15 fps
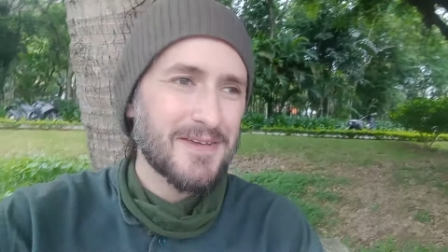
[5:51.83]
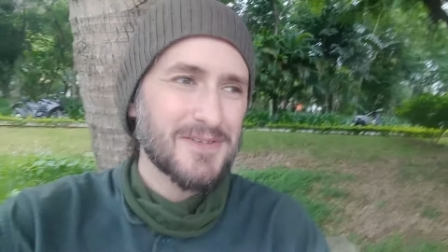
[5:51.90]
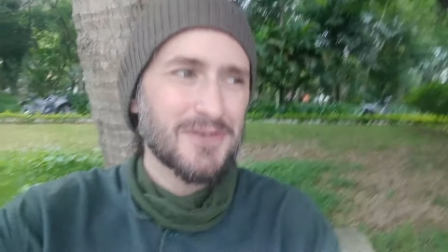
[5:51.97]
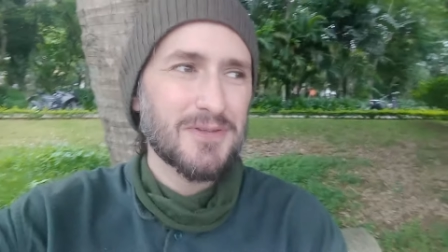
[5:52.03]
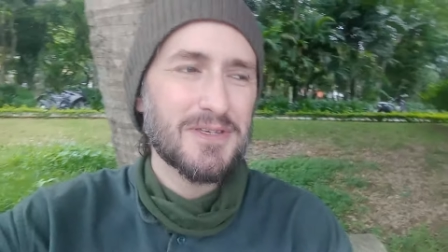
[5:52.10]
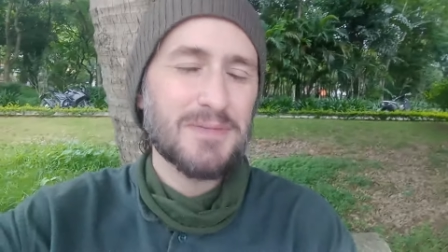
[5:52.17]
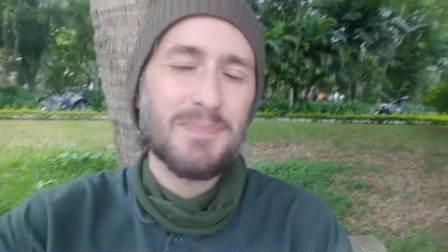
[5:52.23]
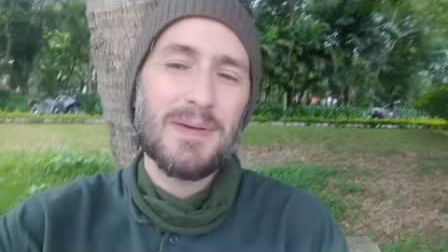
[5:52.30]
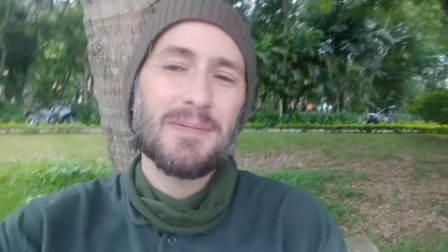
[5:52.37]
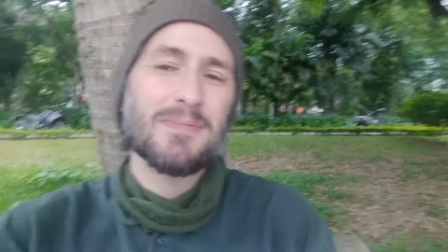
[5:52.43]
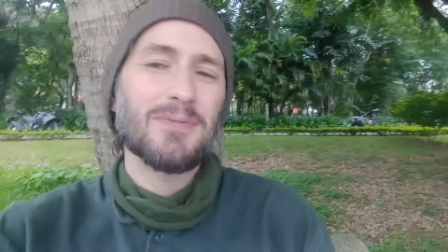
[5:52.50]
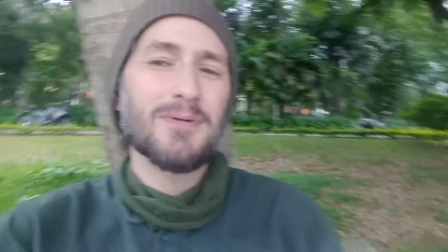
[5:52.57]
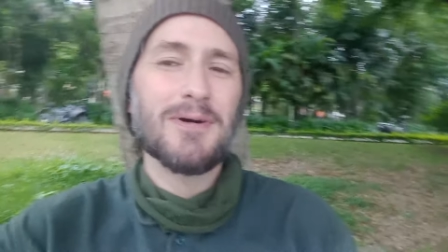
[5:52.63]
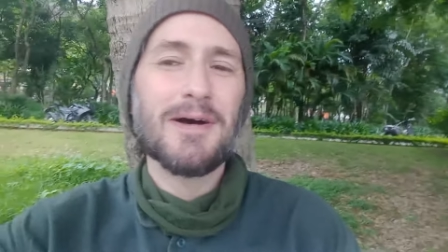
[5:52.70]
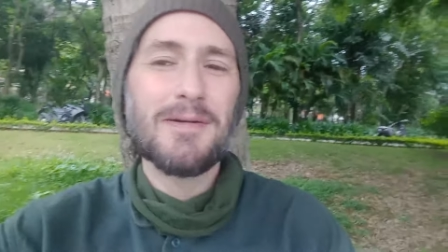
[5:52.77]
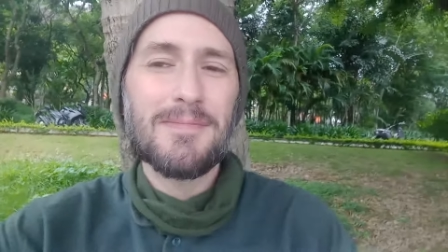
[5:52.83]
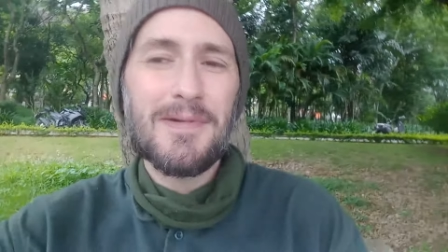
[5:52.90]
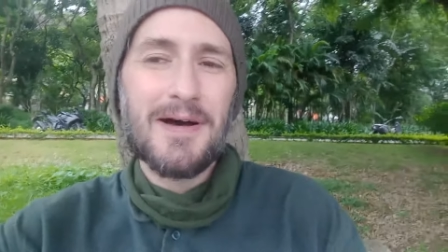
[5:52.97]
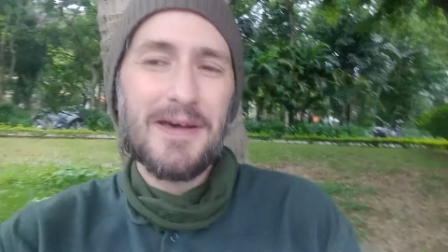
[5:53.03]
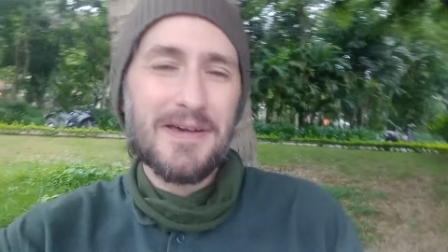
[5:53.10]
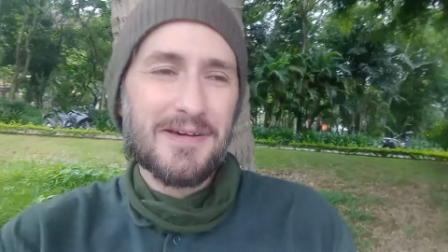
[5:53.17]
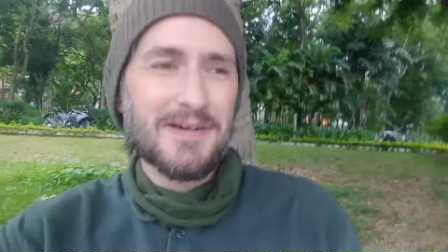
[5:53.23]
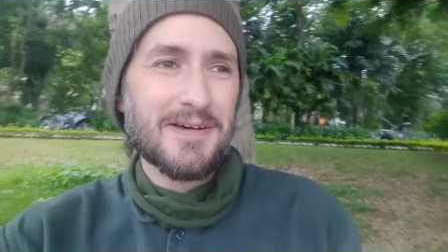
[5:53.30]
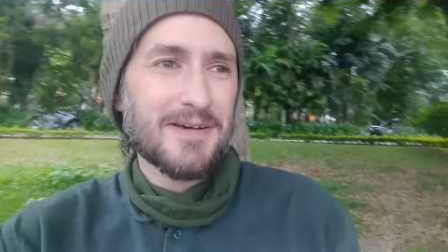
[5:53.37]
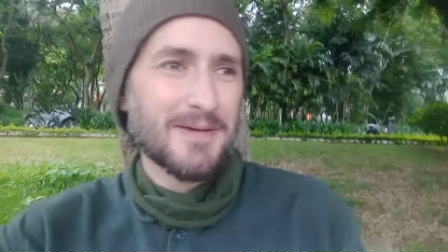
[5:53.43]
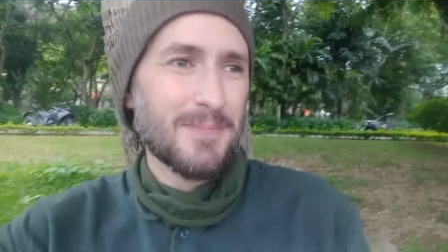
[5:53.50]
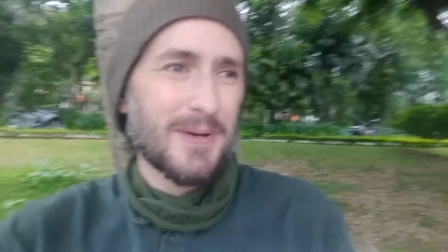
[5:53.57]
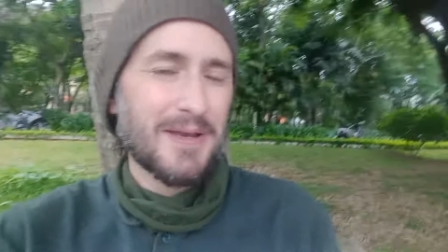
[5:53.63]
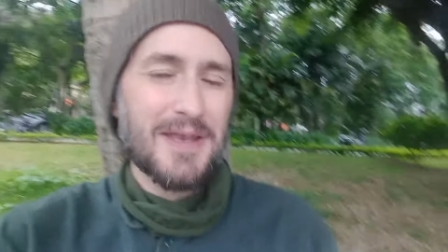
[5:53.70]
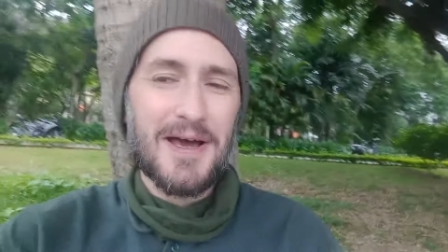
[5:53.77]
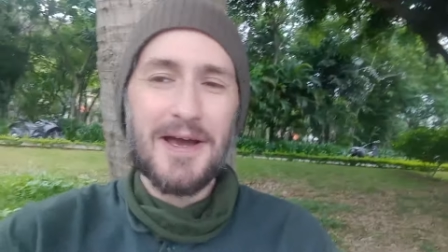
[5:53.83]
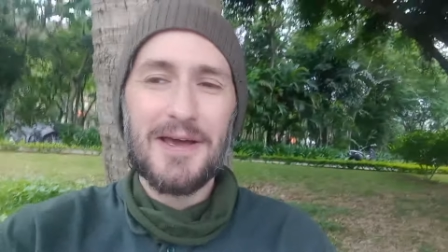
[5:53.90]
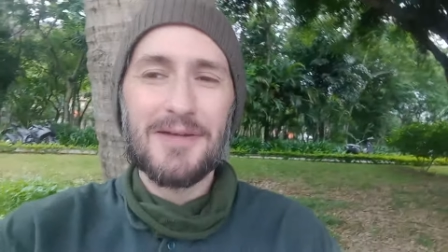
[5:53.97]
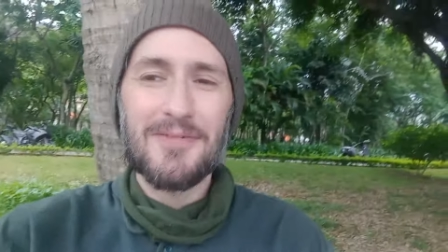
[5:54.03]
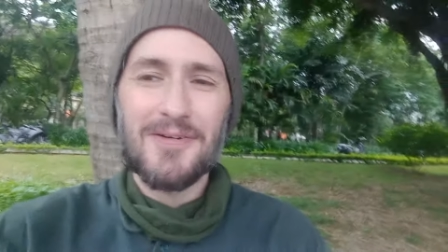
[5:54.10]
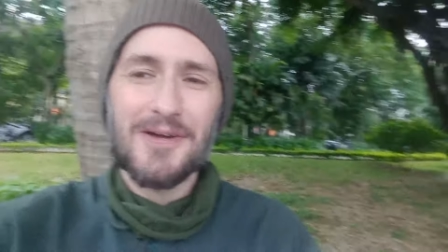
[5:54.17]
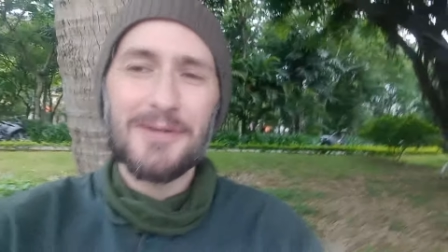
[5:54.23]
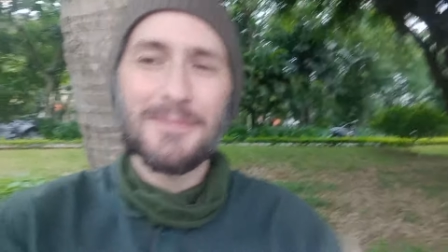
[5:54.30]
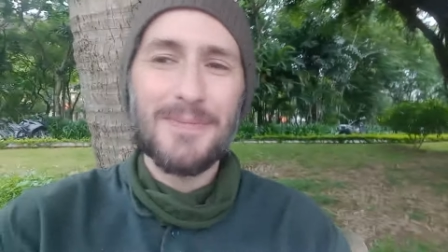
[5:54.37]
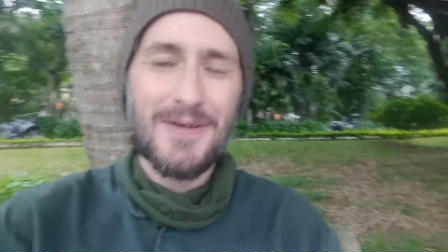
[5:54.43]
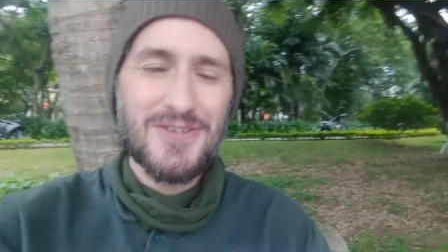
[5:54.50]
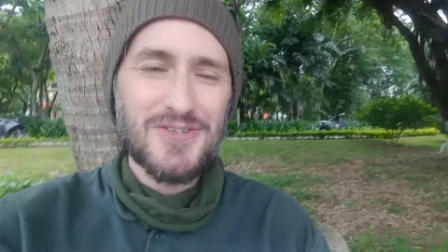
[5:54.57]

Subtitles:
So these people at my 9, right?